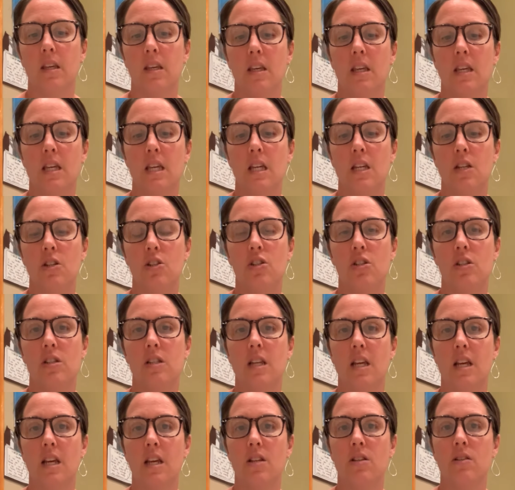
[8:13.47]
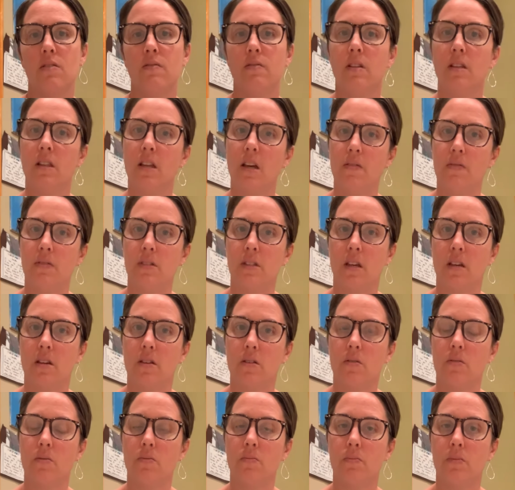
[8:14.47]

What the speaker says: each stage of the life cycle.